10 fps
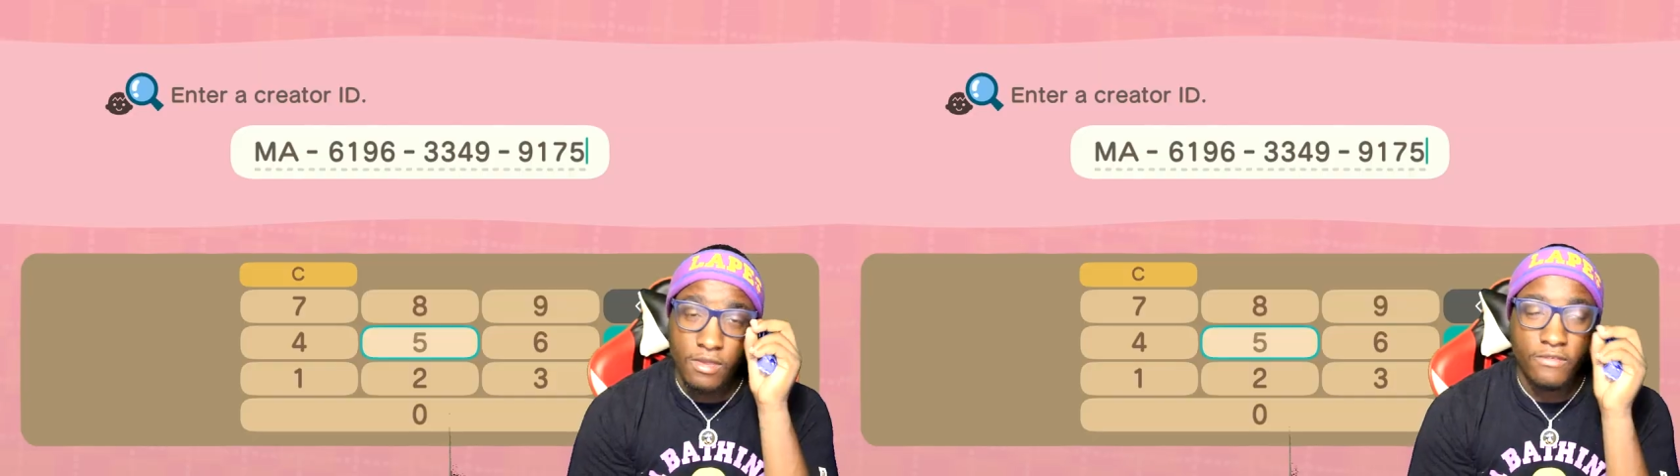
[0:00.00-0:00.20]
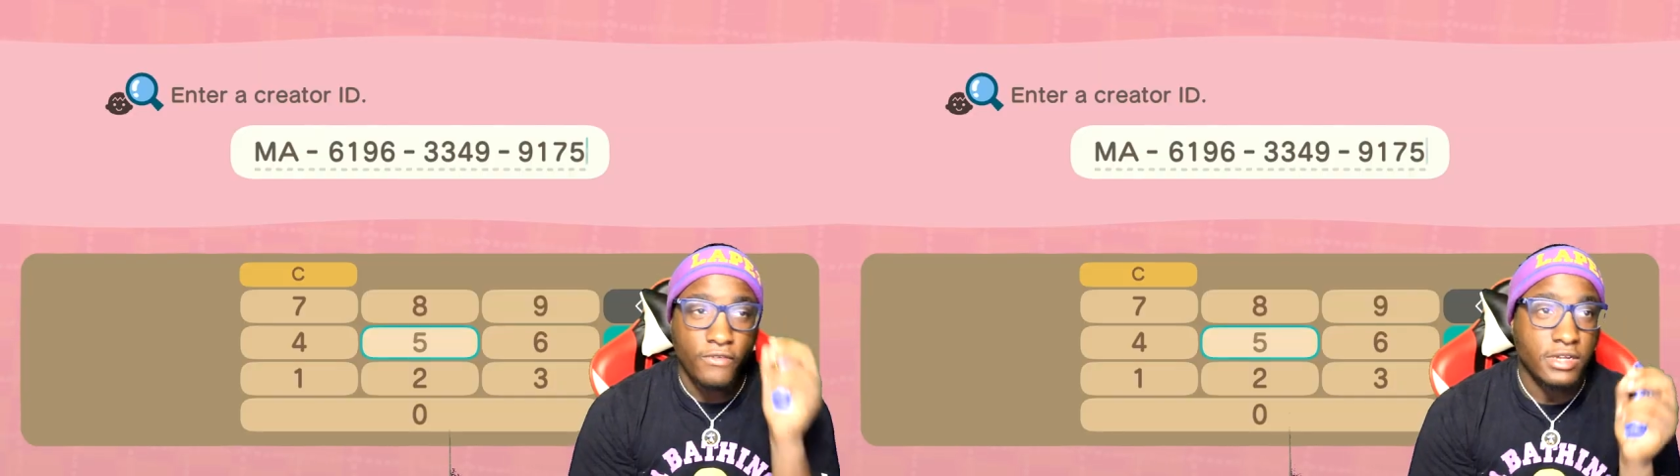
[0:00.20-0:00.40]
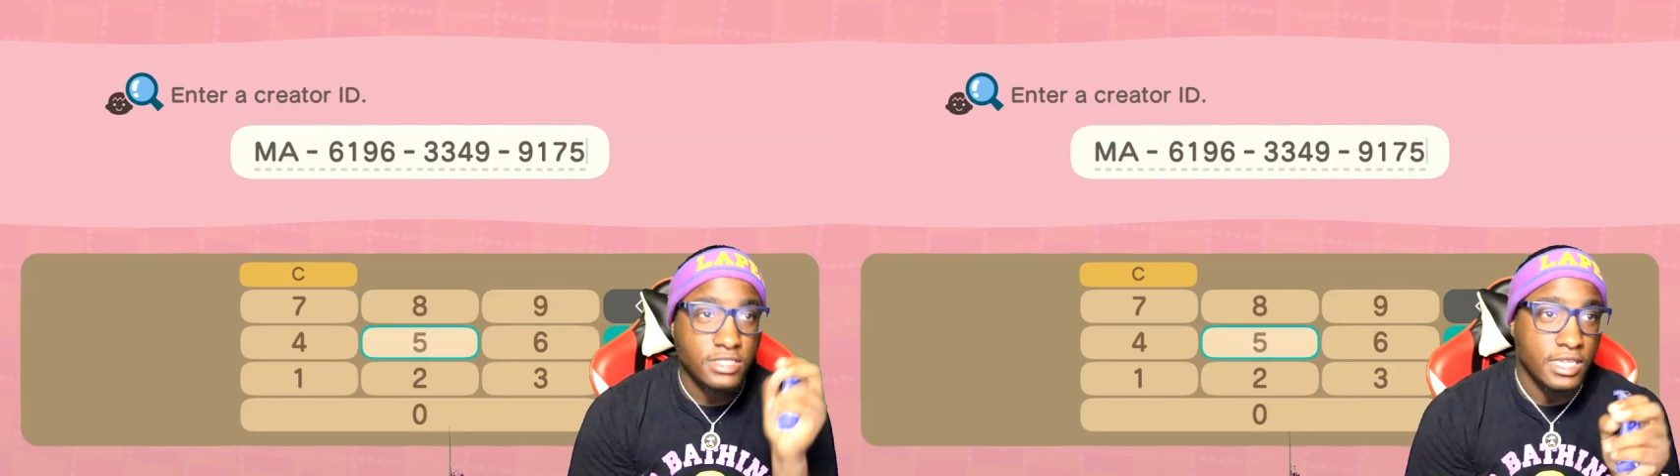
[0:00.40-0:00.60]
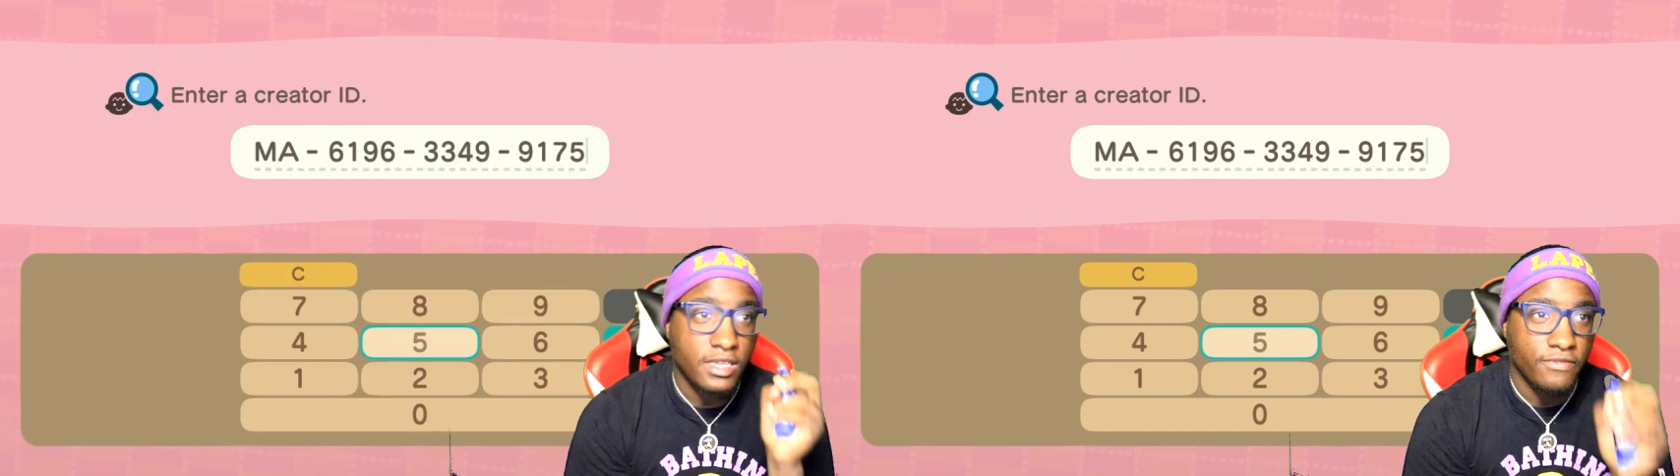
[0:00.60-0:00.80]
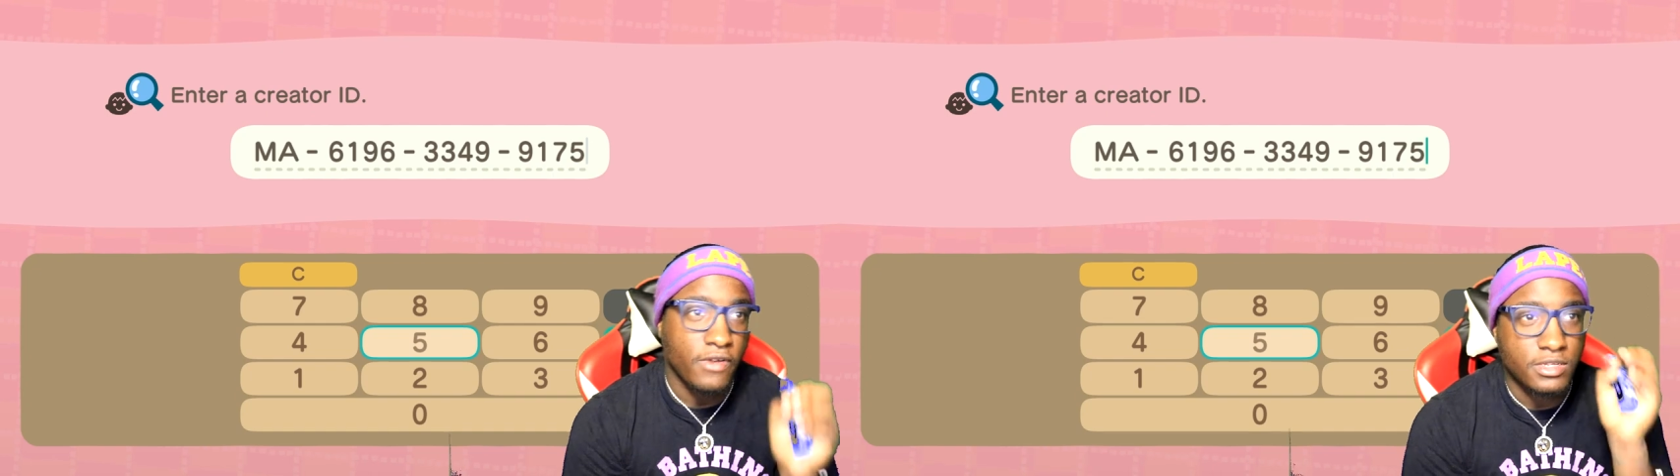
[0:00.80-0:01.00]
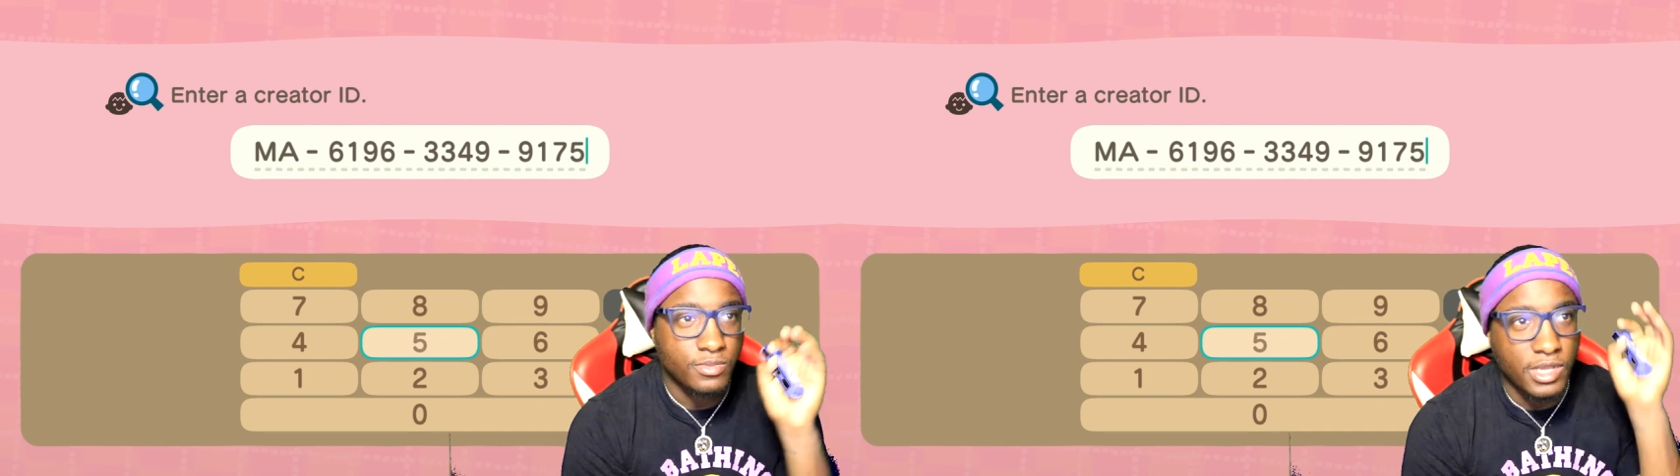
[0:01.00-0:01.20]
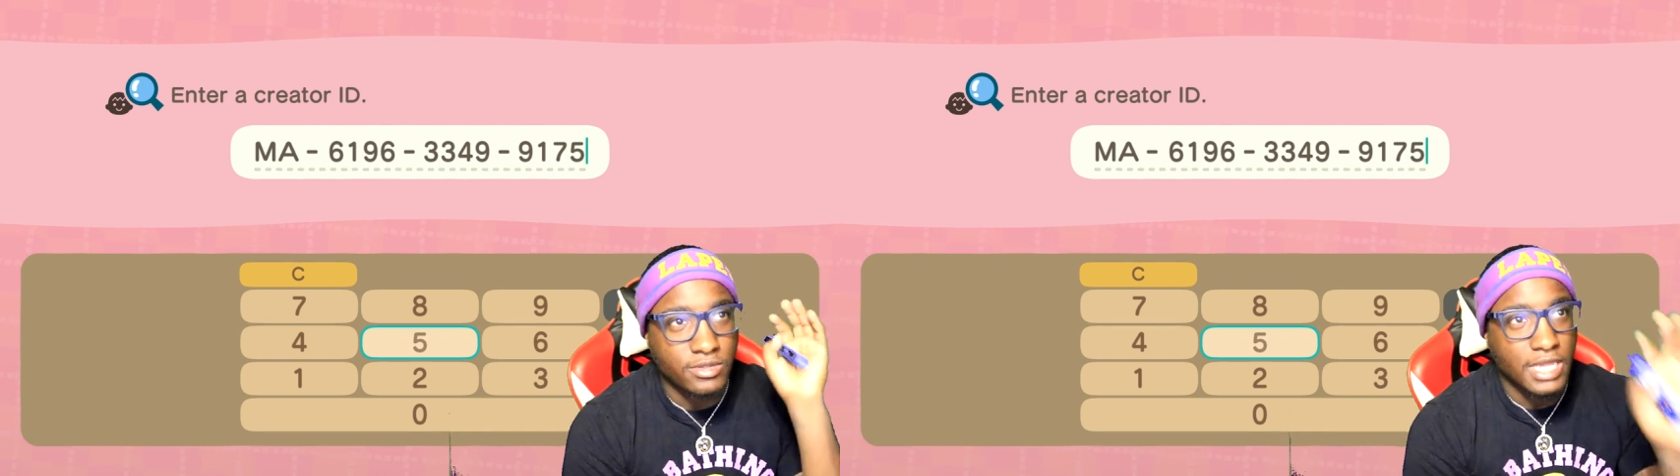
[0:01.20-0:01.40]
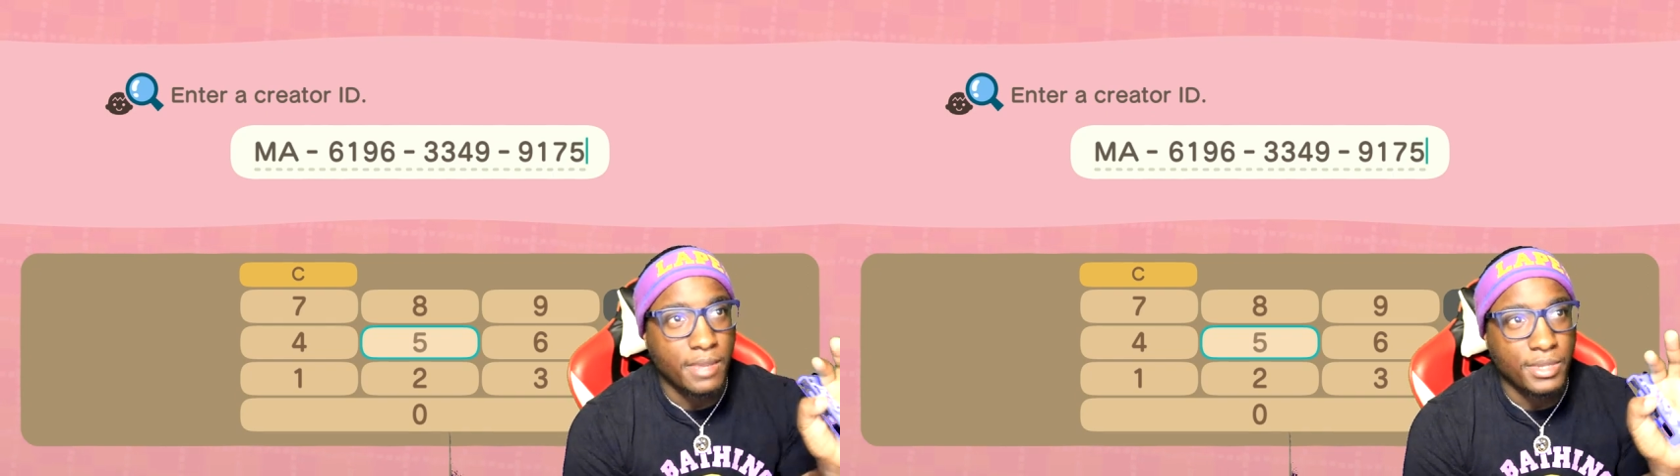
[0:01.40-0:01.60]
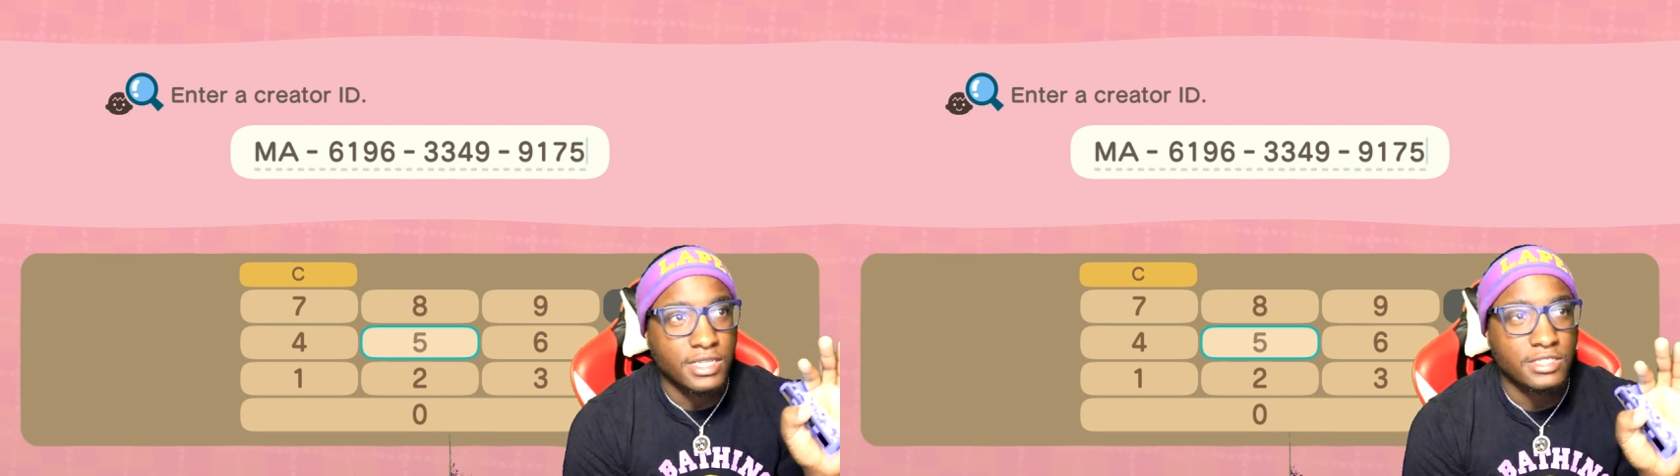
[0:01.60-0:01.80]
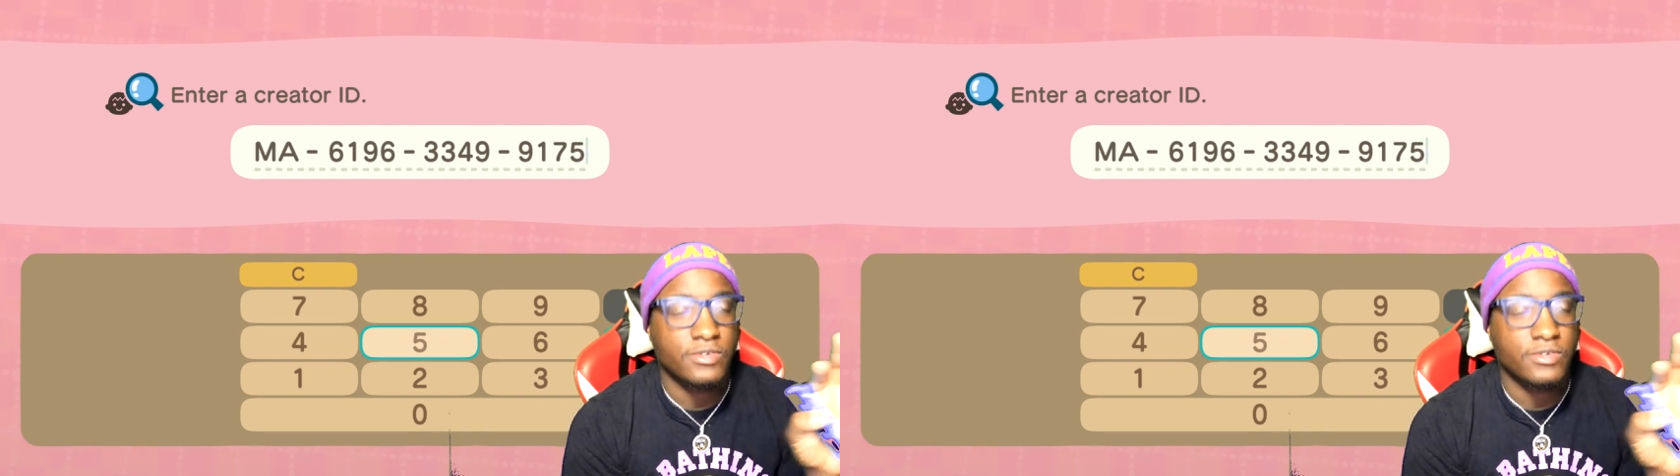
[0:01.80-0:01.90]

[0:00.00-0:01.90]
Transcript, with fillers: First thing first, we're gonna type in this